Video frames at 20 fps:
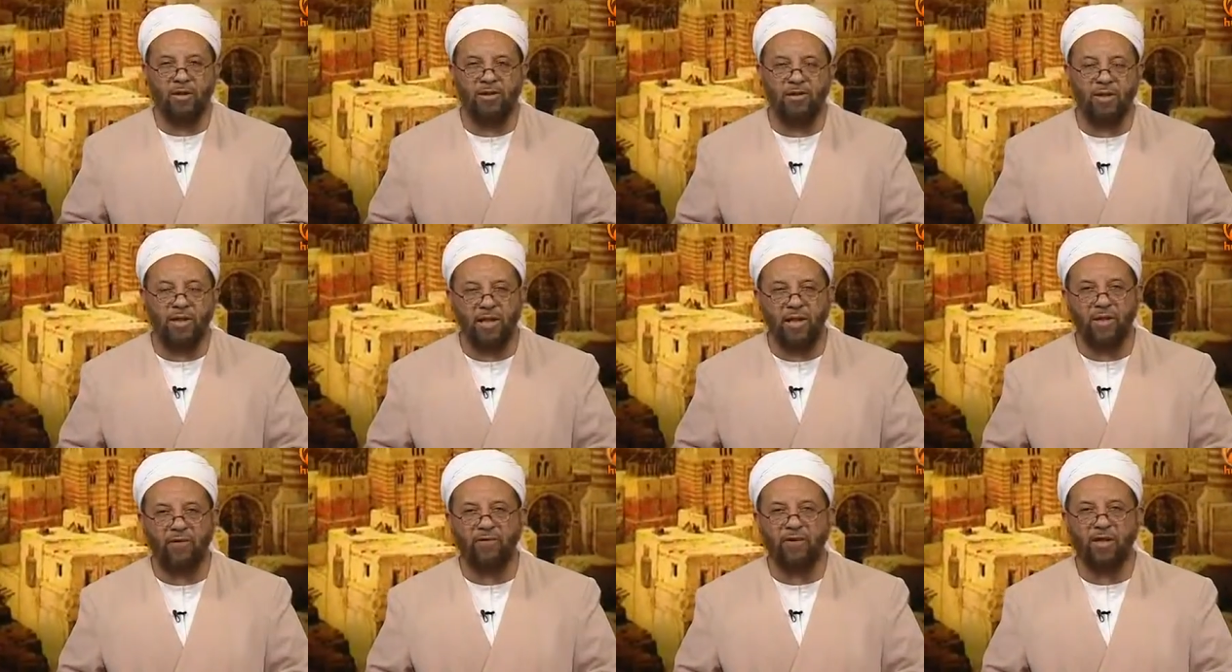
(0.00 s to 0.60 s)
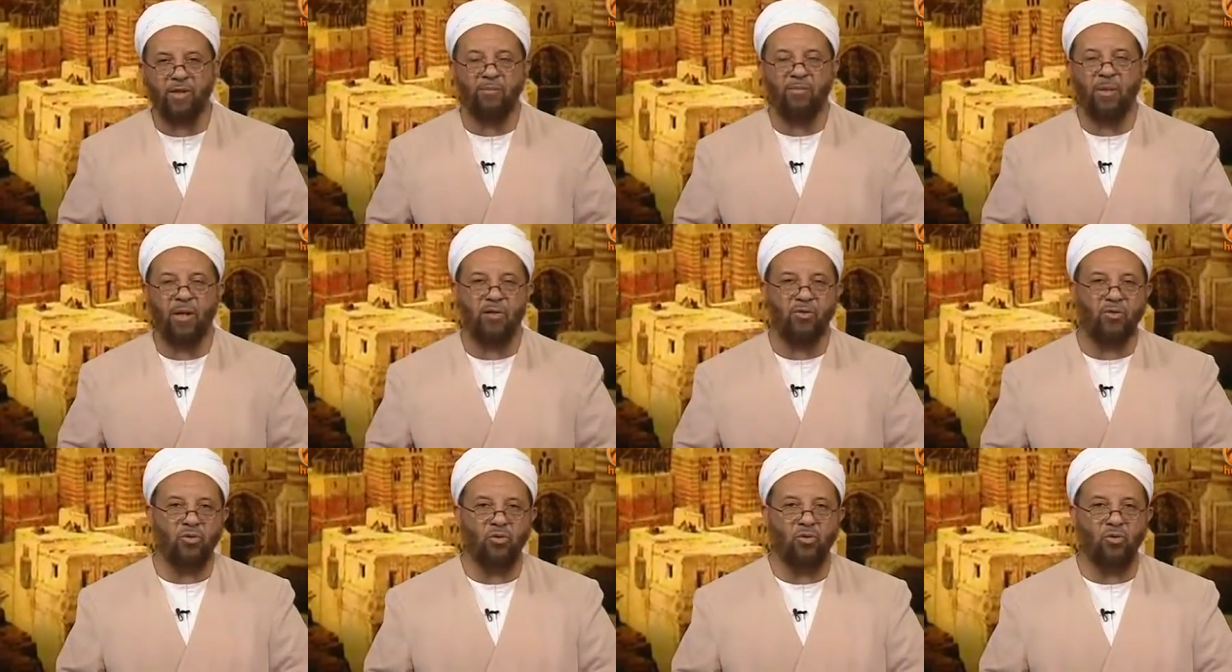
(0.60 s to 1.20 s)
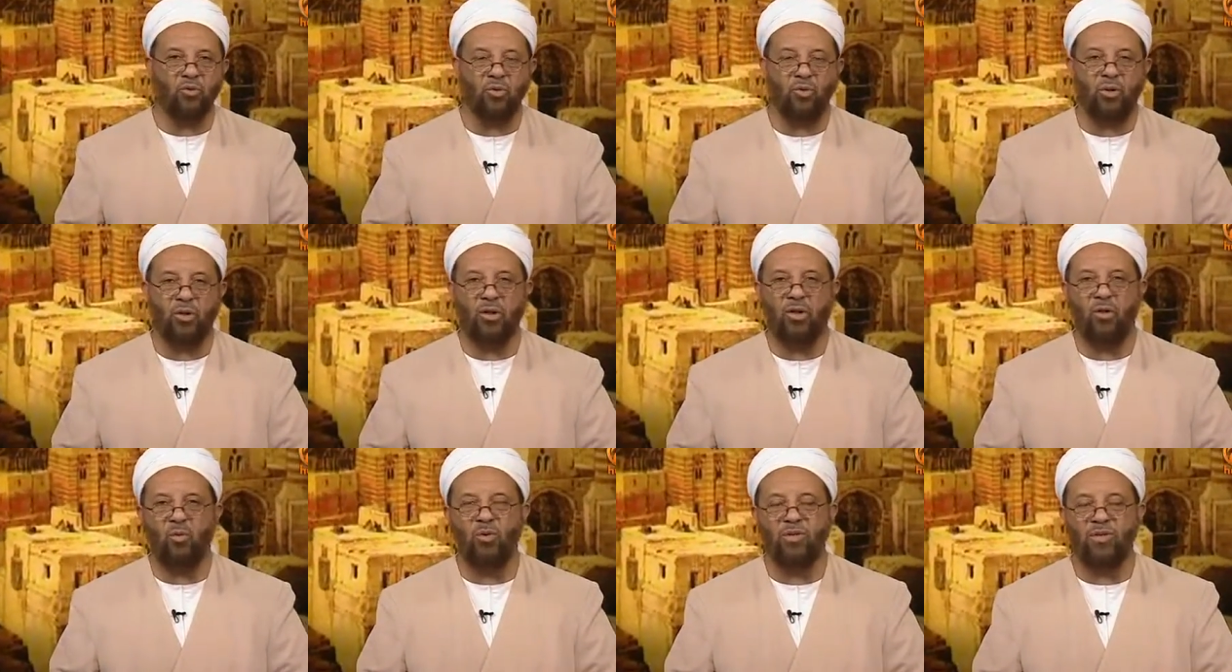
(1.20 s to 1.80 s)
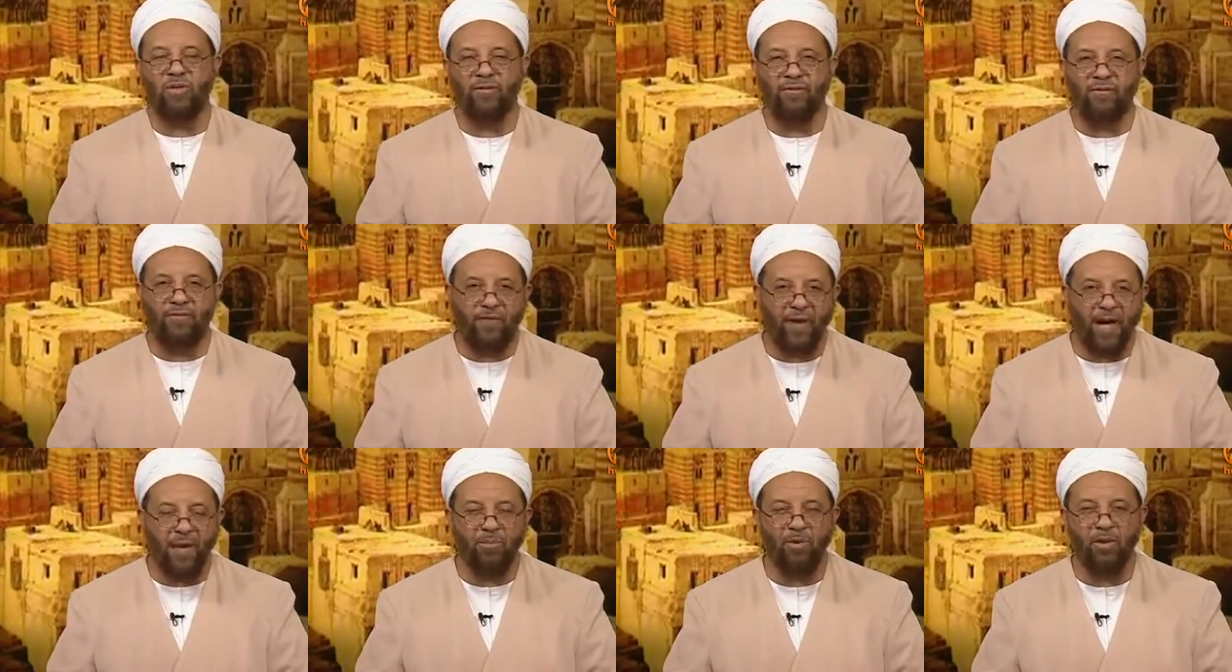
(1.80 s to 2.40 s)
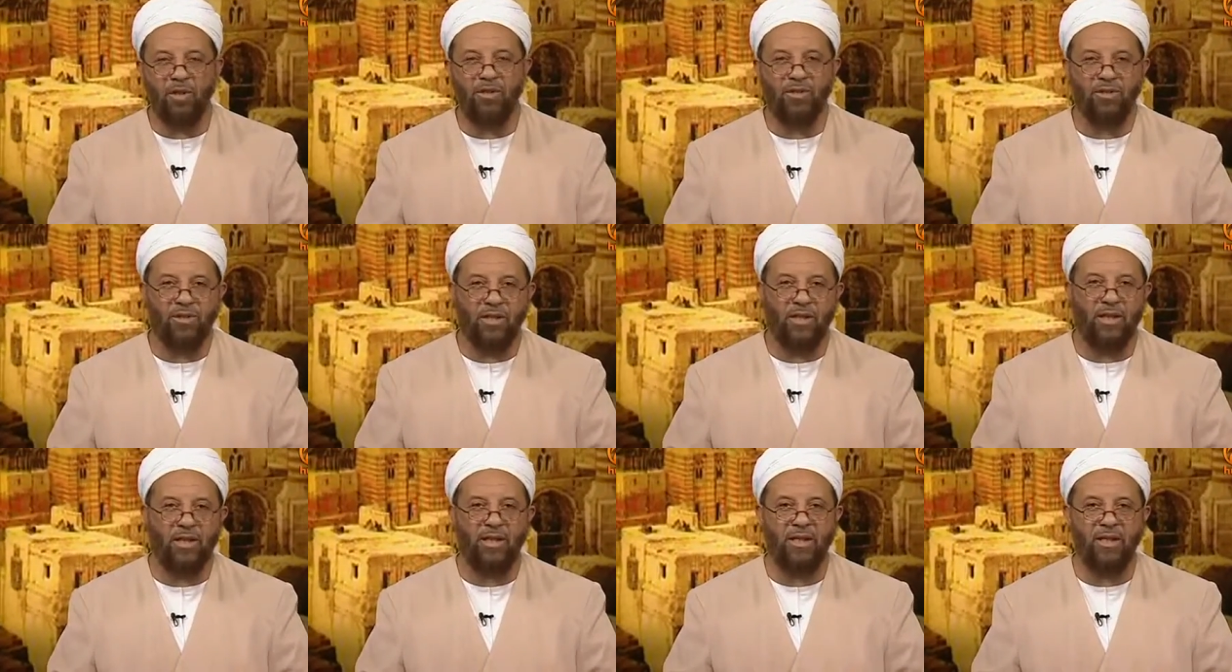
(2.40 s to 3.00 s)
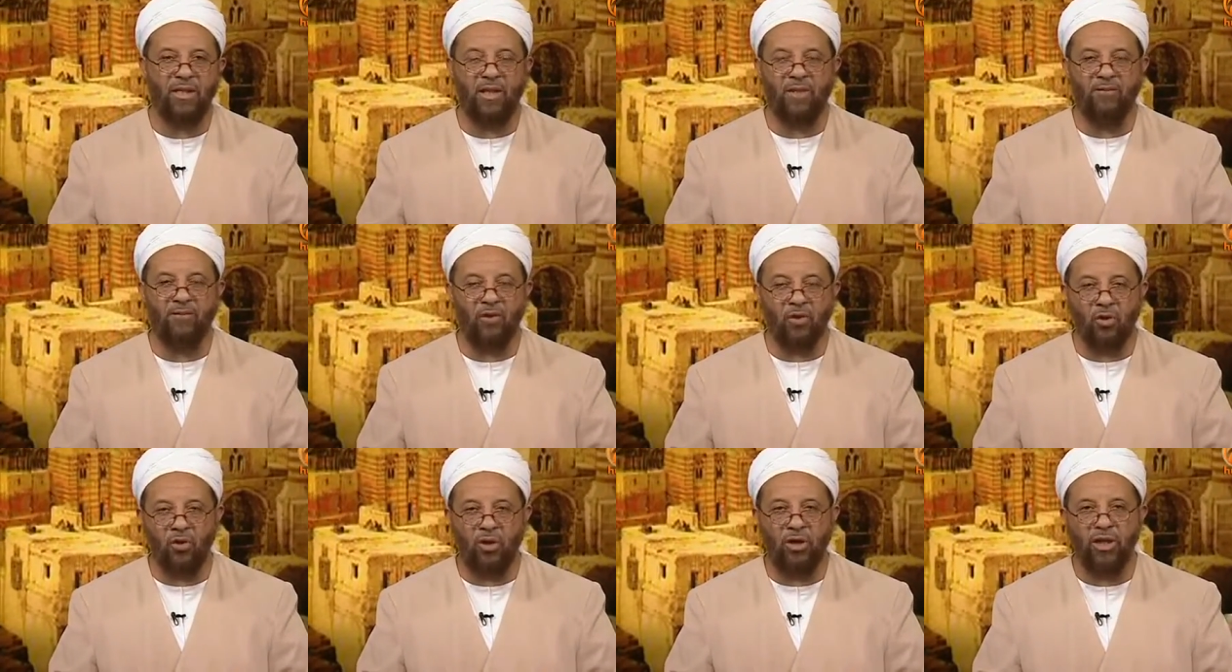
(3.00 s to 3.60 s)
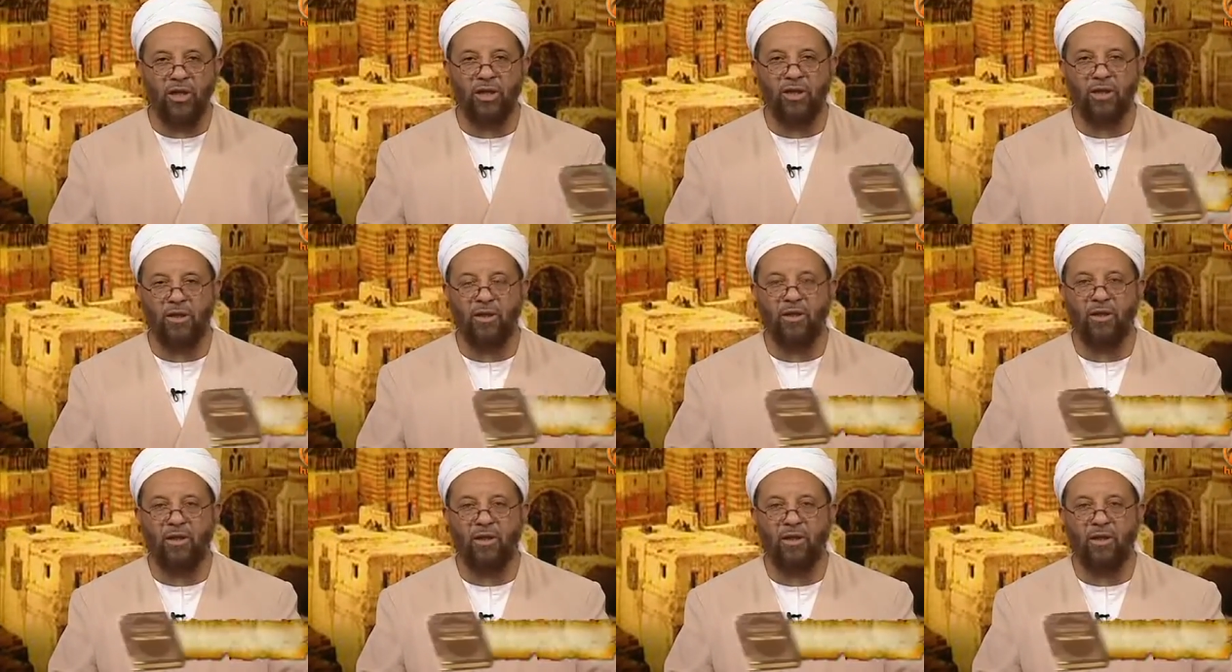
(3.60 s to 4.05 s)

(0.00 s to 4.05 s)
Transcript: city of Timbuktu was a fabulous city of learning,